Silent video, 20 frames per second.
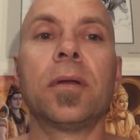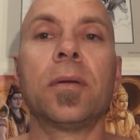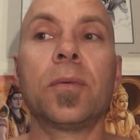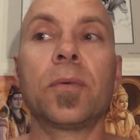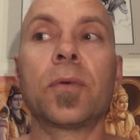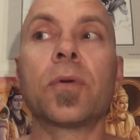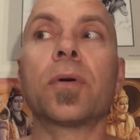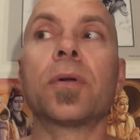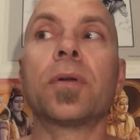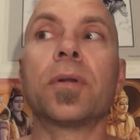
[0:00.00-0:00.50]
I'm
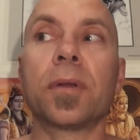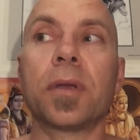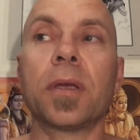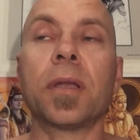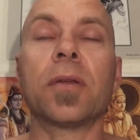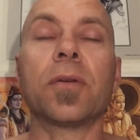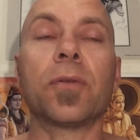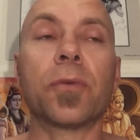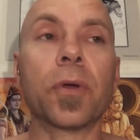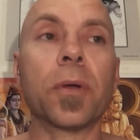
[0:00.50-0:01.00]
trying to get
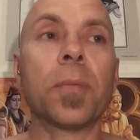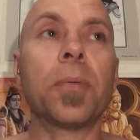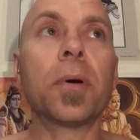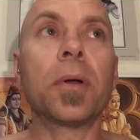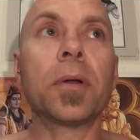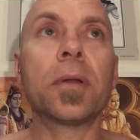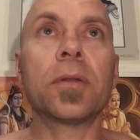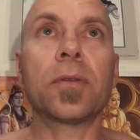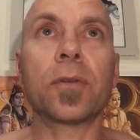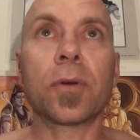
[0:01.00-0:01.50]
a grip
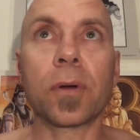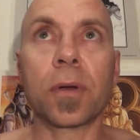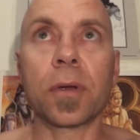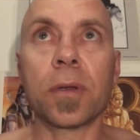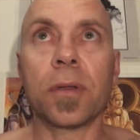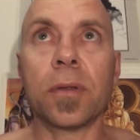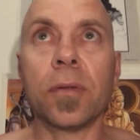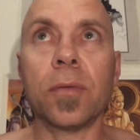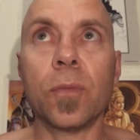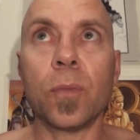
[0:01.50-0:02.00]
on it, trying
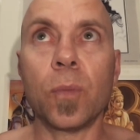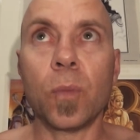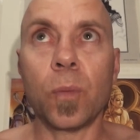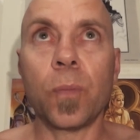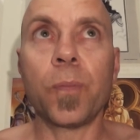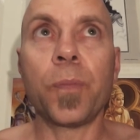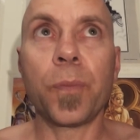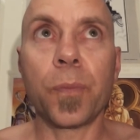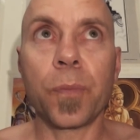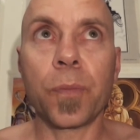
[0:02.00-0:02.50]
to
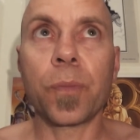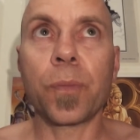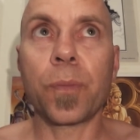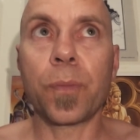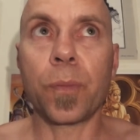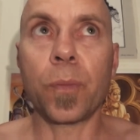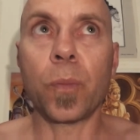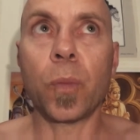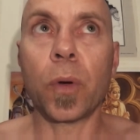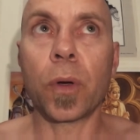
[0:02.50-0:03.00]

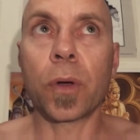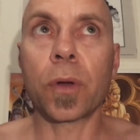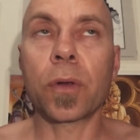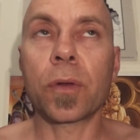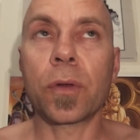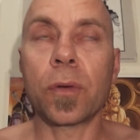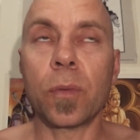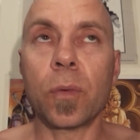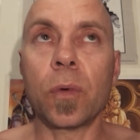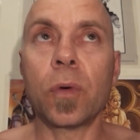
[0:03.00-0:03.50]
work
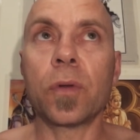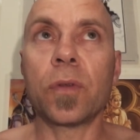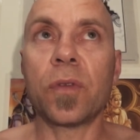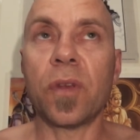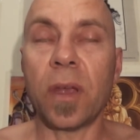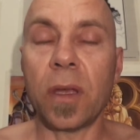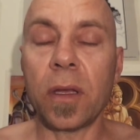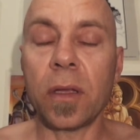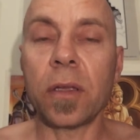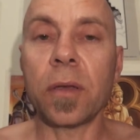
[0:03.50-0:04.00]
towards
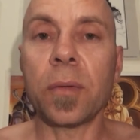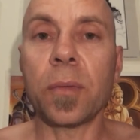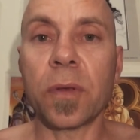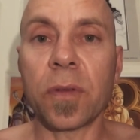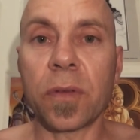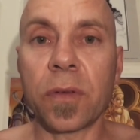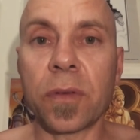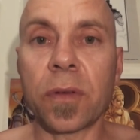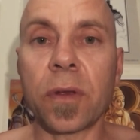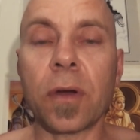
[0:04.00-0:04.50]
healing
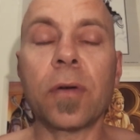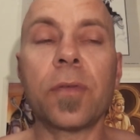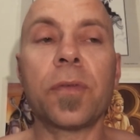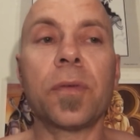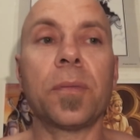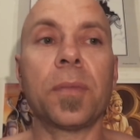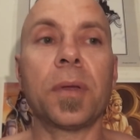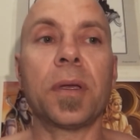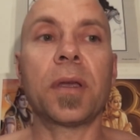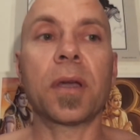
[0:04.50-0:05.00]
myself
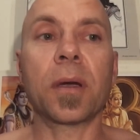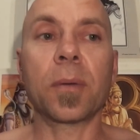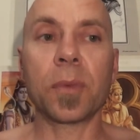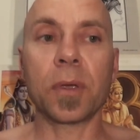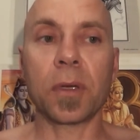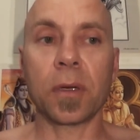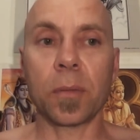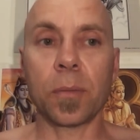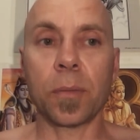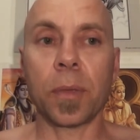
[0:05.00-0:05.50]
and
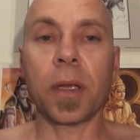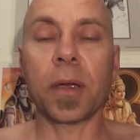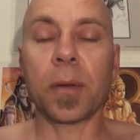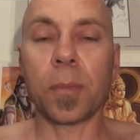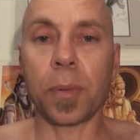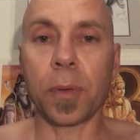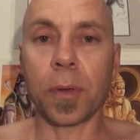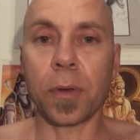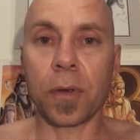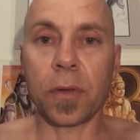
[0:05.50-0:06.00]
becoming a better
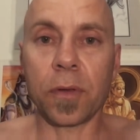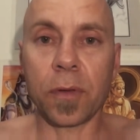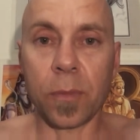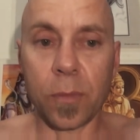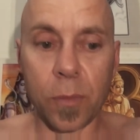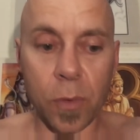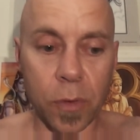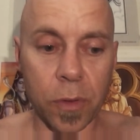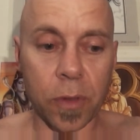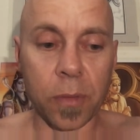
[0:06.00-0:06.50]
person,
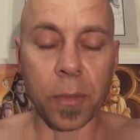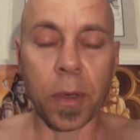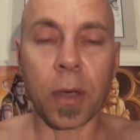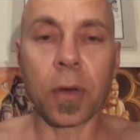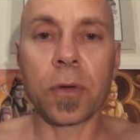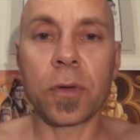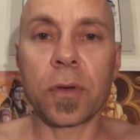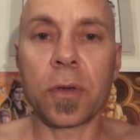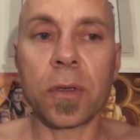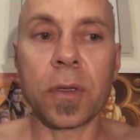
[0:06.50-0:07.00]
more
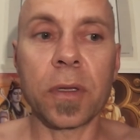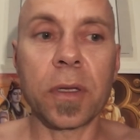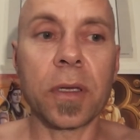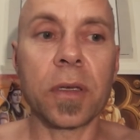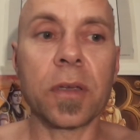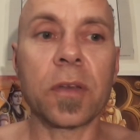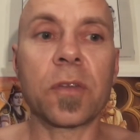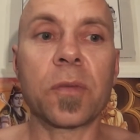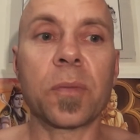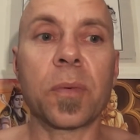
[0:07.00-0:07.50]
emotionally
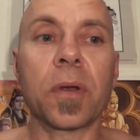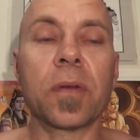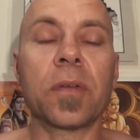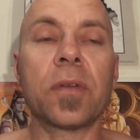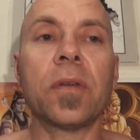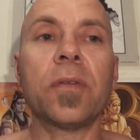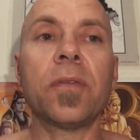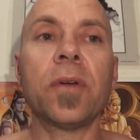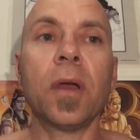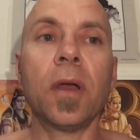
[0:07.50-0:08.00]

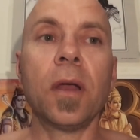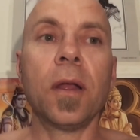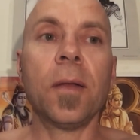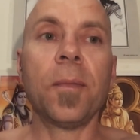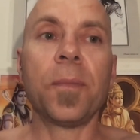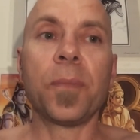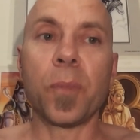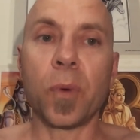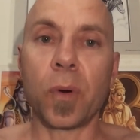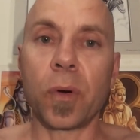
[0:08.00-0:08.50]
expressive,
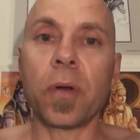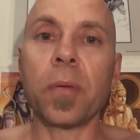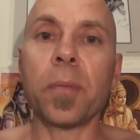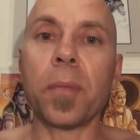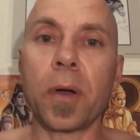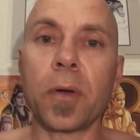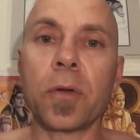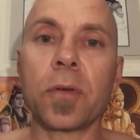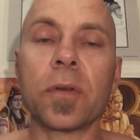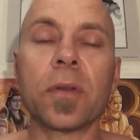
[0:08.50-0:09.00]
more
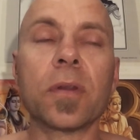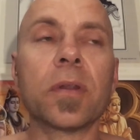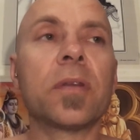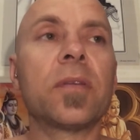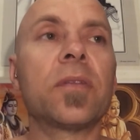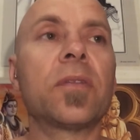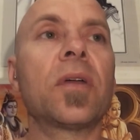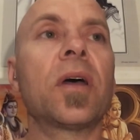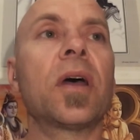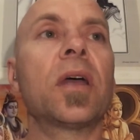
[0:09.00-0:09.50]
emotionally
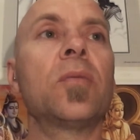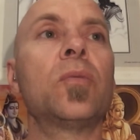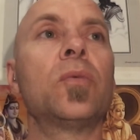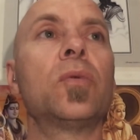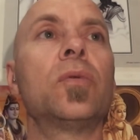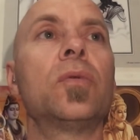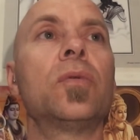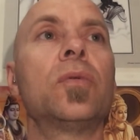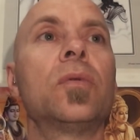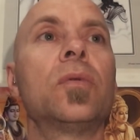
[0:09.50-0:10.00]
stable.